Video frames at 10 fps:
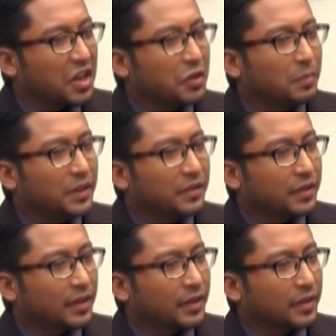Can you please
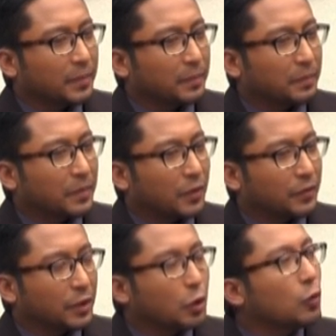say some
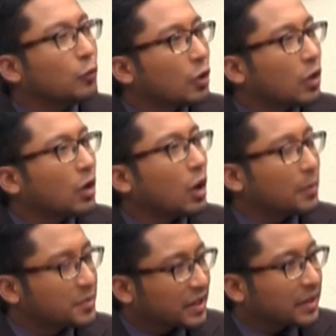of the overall
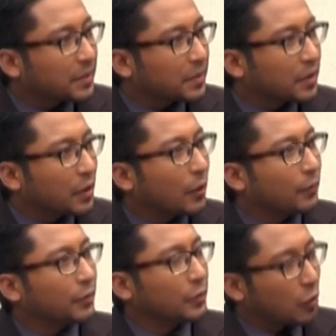objectives
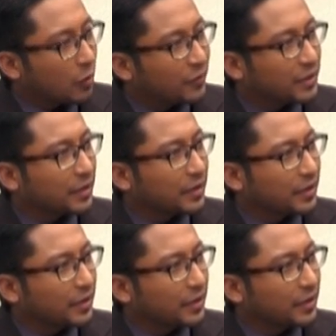of your visit?